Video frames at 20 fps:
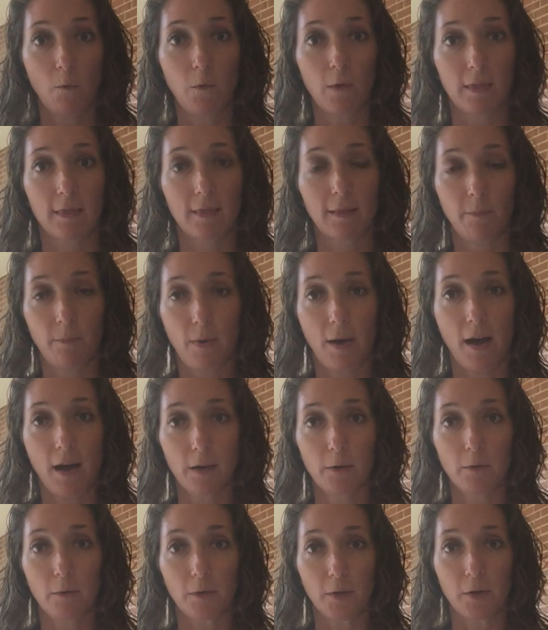with the
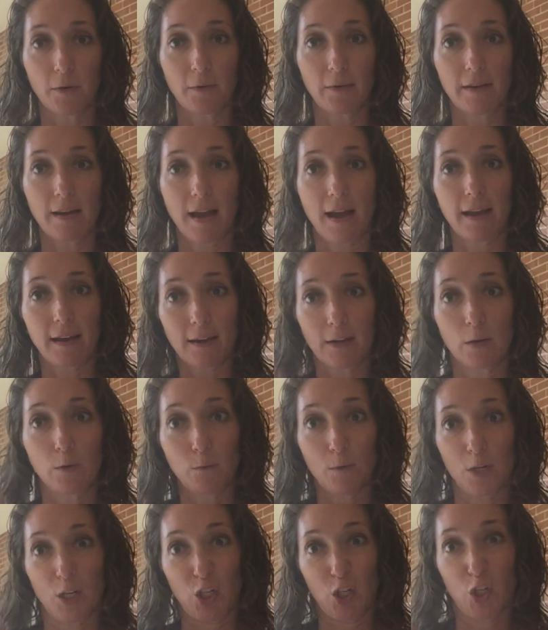bottle. You're not gonna
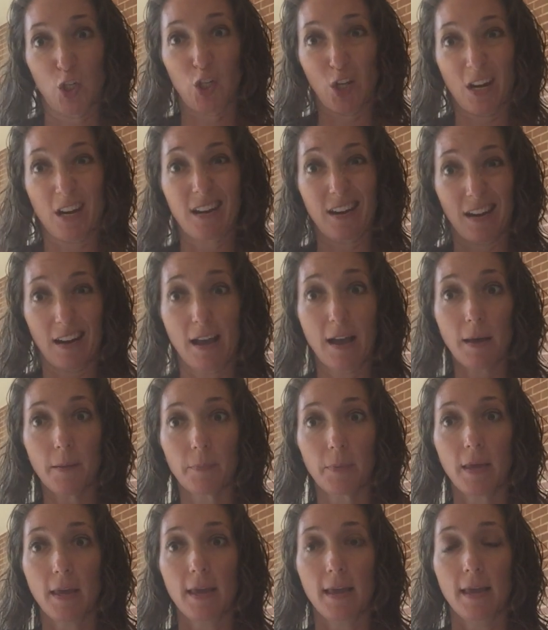wanna shake it up
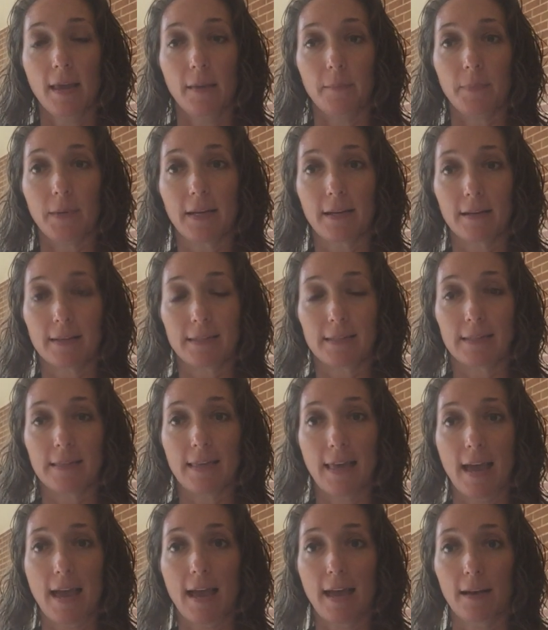because
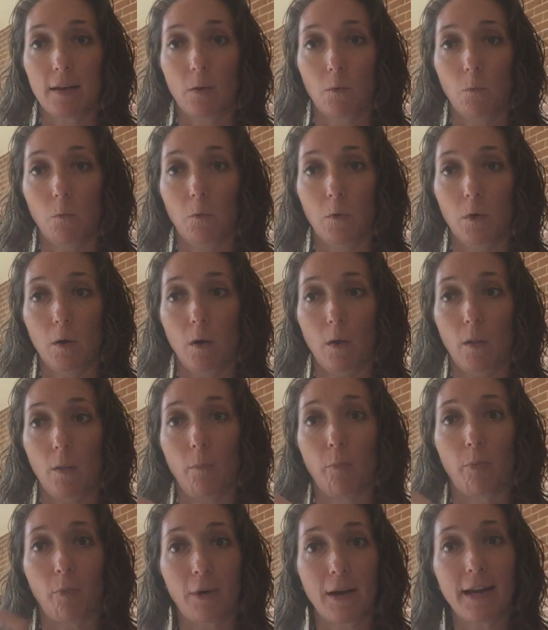that will
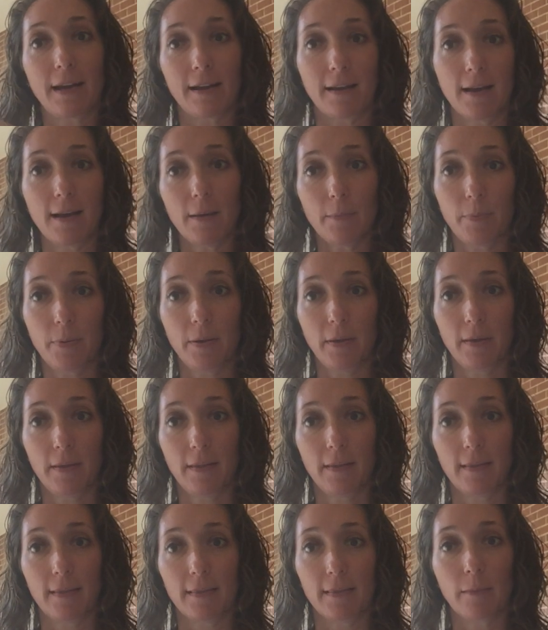break up
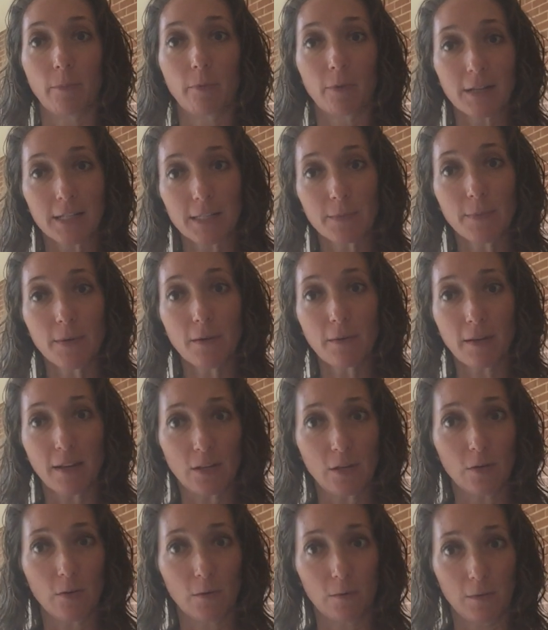the breast milk,
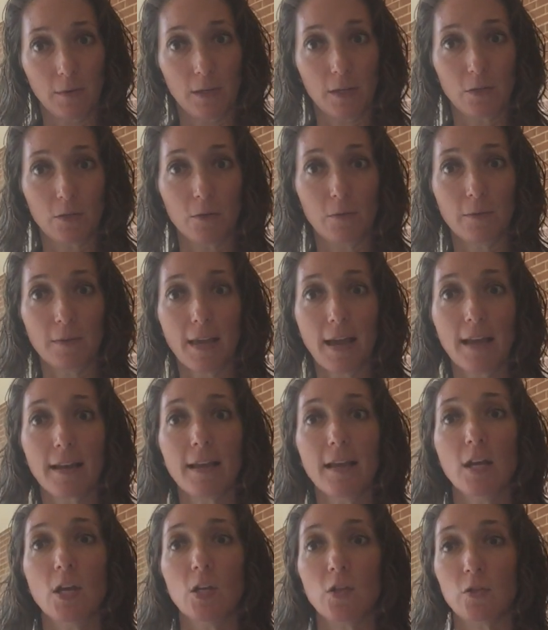and you don't wanna do that.
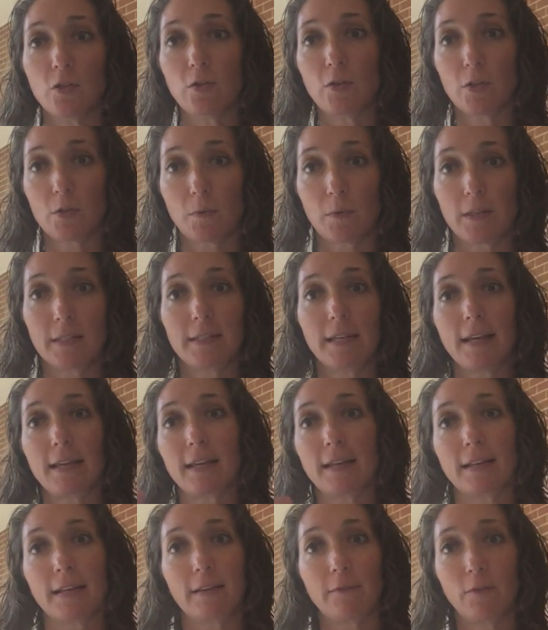So you just wanna take
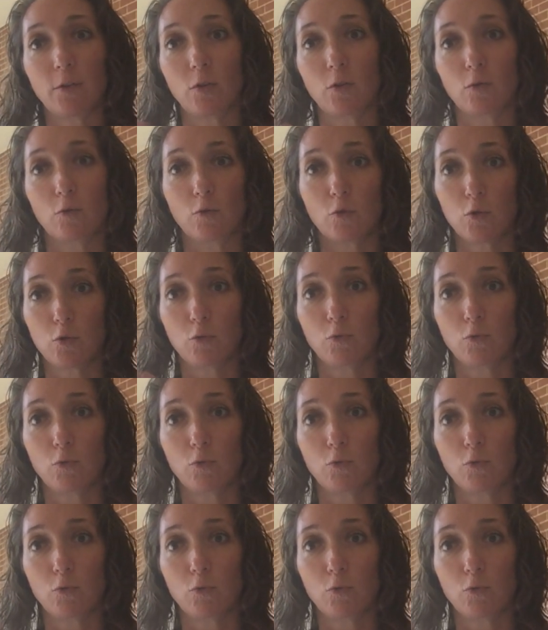it and give a little,